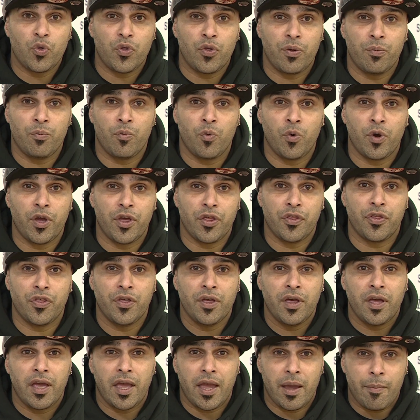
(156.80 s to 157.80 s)
them with
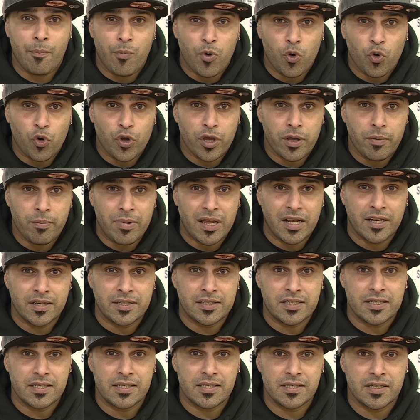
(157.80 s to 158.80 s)

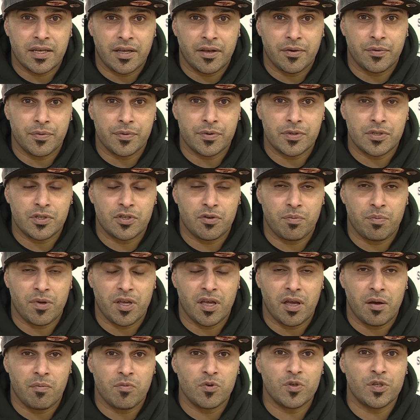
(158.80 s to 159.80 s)
employability skills to be
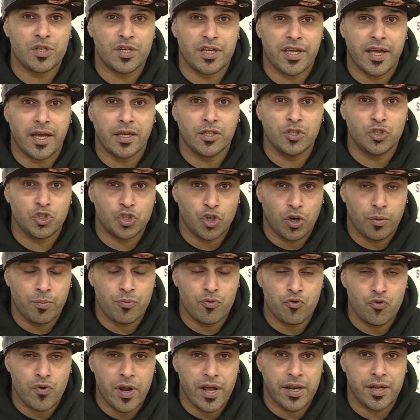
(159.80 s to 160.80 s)
able to get job
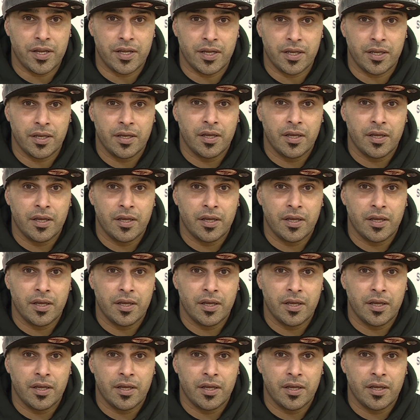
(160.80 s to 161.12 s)
ready